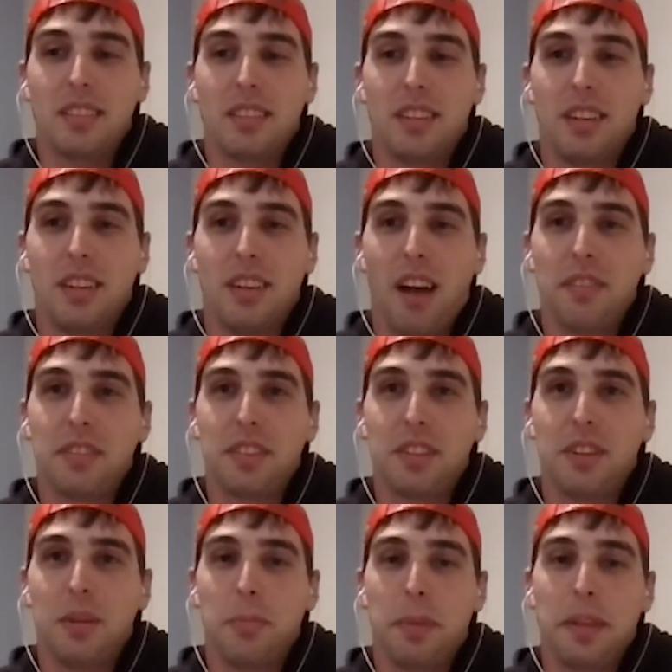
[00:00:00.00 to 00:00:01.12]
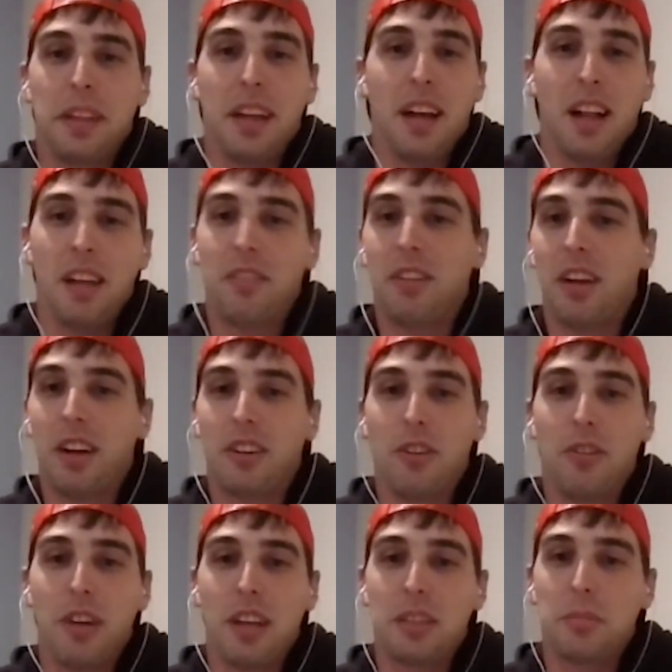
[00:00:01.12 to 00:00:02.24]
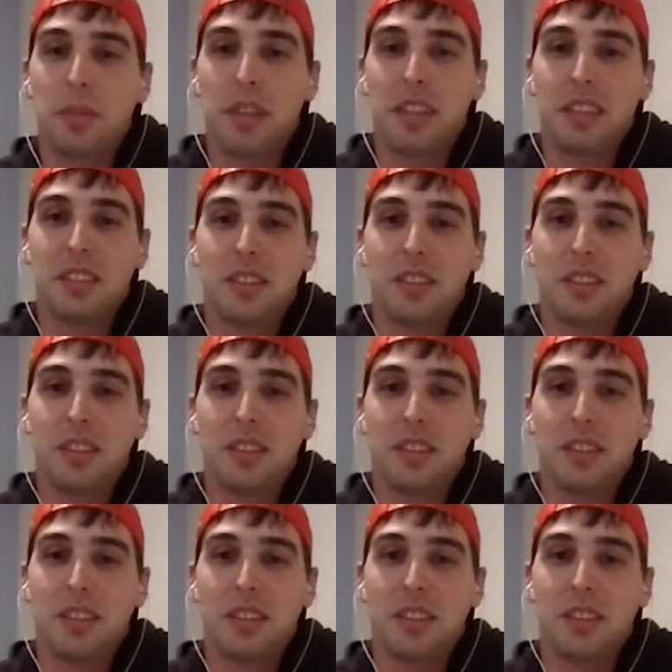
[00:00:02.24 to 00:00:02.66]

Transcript: I've seen her beat the hell out of a lot of grown-ass men.